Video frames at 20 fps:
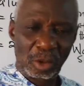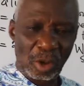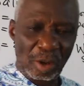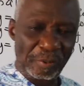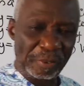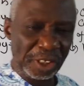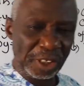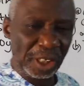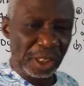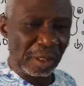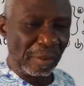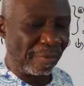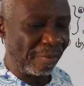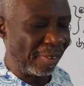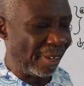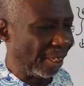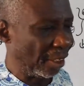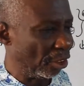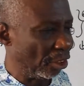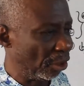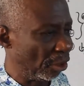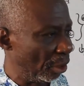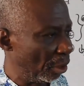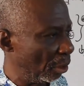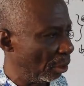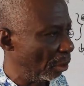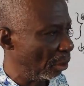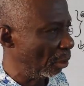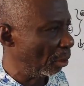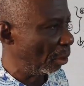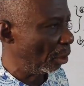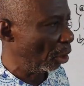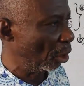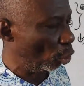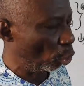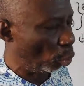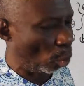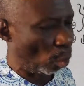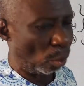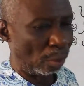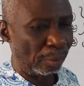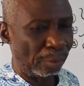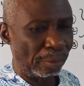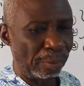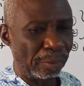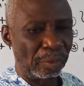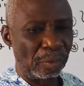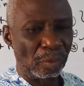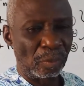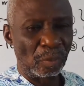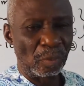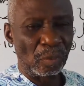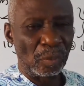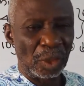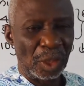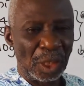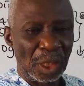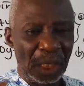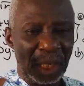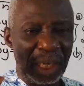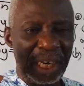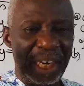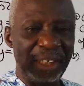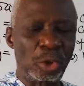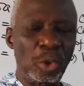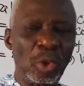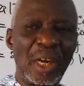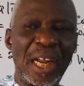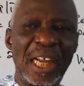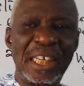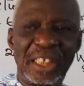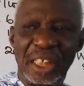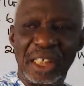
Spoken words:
Coefficient of x is 2. Let's look at